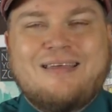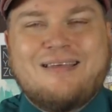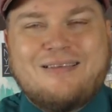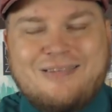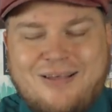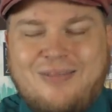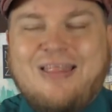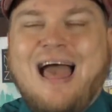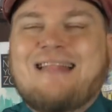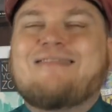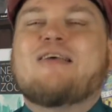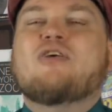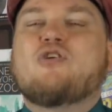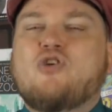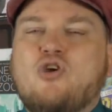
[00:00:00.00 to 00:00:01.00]
So that's
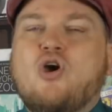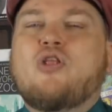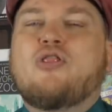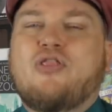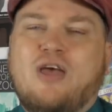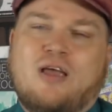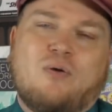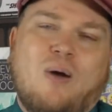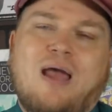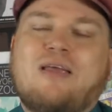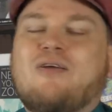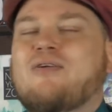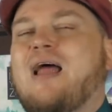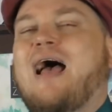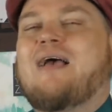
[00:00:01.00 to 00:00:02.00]
a good thing, right?
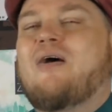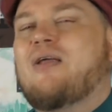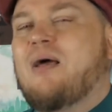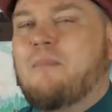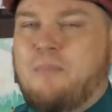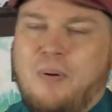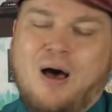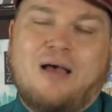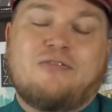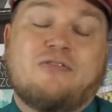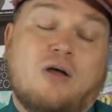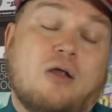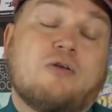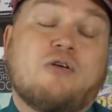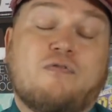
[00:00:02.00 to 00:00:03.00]
You're not going to bust
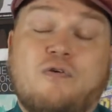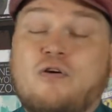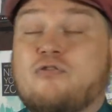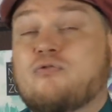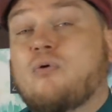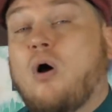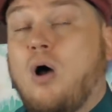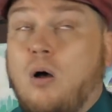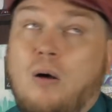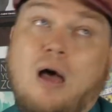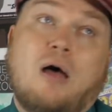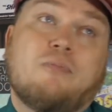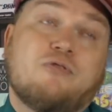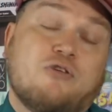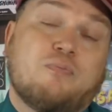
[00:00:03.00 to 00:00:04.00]
on your first roll,
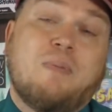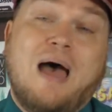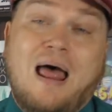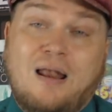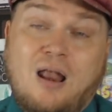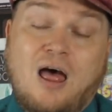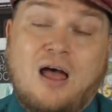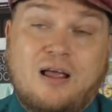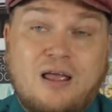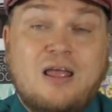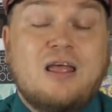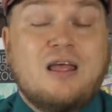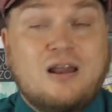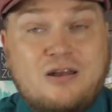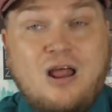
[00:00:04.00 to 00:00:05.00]
well, just bad luck.
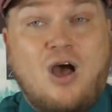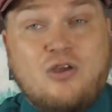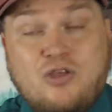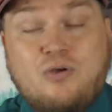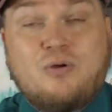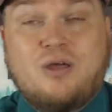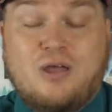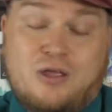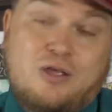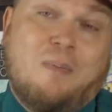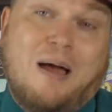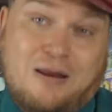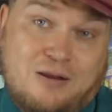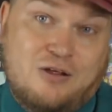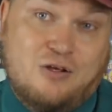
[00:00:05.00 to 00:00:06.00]
No, you, you,
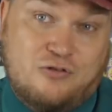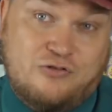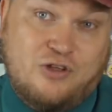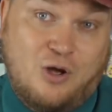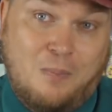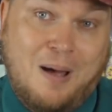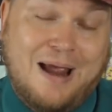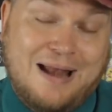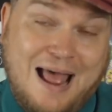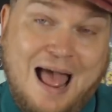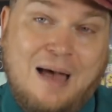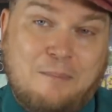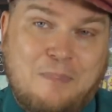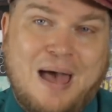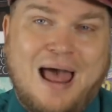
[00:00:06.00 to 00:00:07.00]
might, you still might
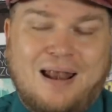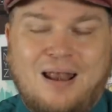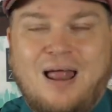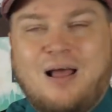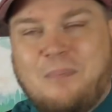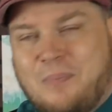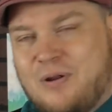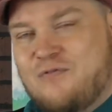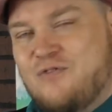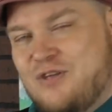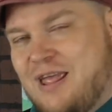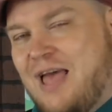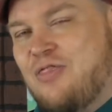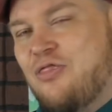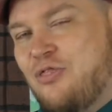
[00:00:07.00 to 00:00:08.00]
have bad luck, but if you
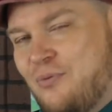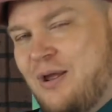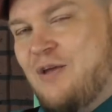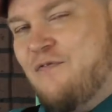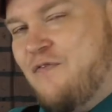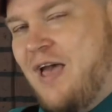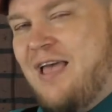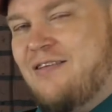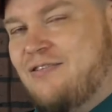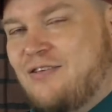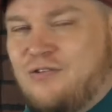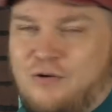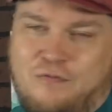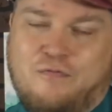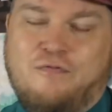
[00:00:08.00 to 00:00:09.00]
get three faces
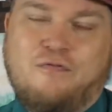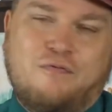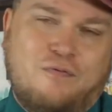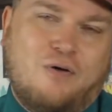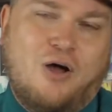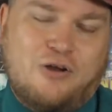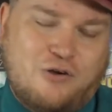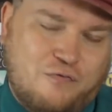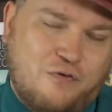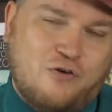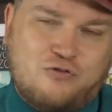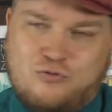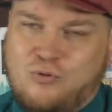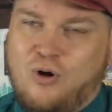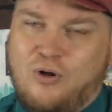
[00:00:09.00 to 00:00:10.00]
or f on your
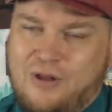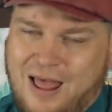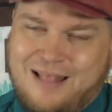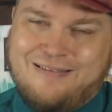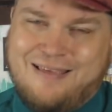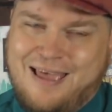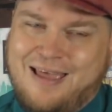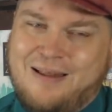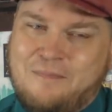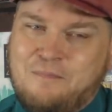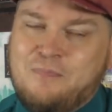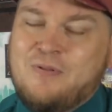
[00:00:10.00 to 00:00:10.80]
first roll and that's it,